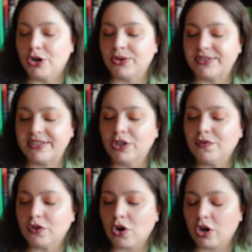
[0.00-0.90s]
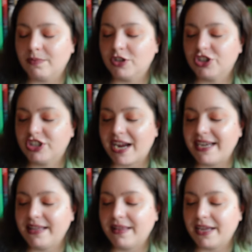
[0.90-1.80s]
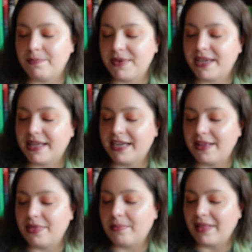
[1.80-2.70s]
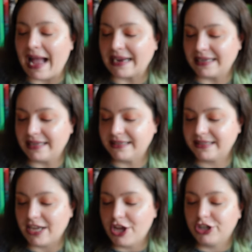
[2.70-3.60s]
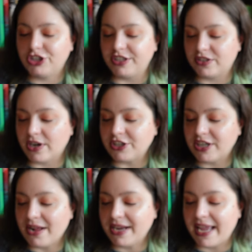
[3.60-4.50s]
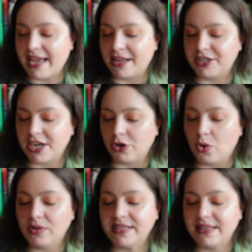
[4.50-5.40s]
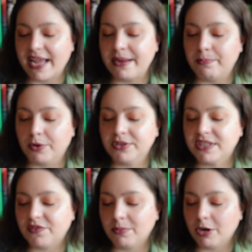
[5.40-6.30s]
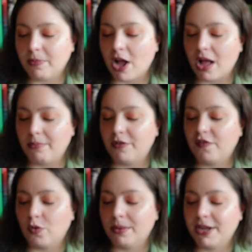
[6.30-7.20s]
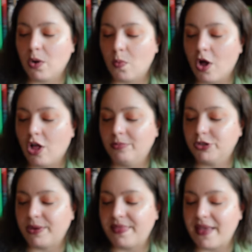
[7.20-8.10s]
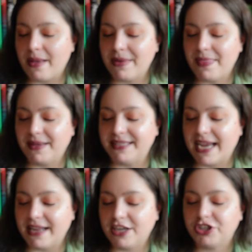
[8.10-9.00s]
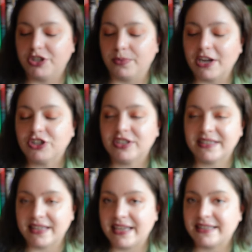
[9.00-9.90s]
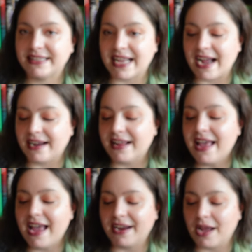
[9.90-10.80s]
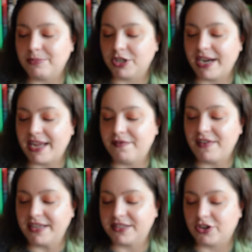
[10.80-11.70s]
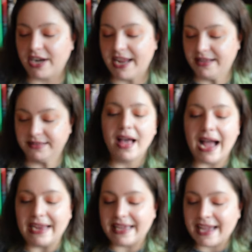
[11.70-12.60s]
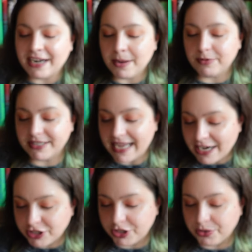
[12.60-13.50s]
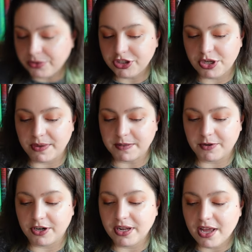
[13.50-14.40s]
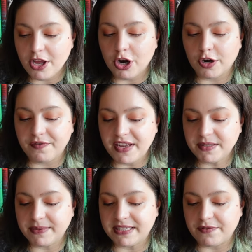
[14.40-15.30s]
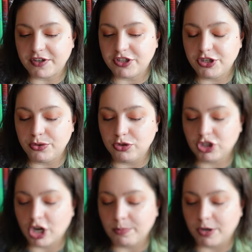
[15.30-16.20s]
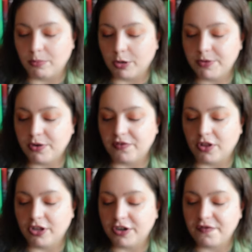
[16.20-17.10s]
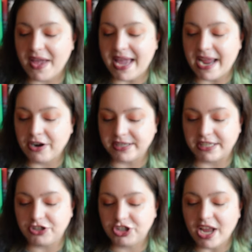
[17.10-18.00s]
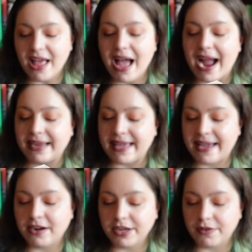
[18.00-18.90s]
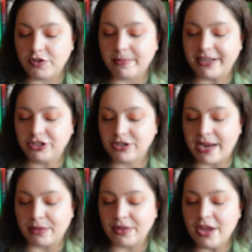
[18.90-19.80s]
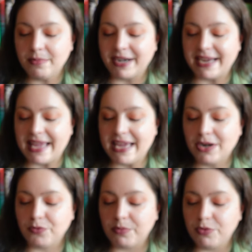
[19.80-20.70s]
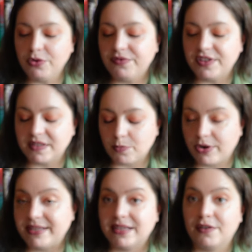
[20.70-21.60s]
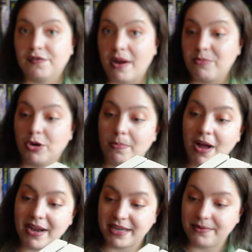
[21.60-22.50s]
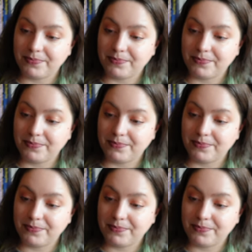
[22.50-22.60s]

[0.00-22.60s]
her silver armor shining like a beacon in the blackness. She stretched out a hand and golden light burst from her palm, forming a wall between them and the dead as she rushed to Celaena's side and cupped her face in her hands. I cannot protect you, she whispered. Her face was different too, sharper, more beautiful, her fey heritage. I cannot give you my strength, but I can remove this poison poison from your body.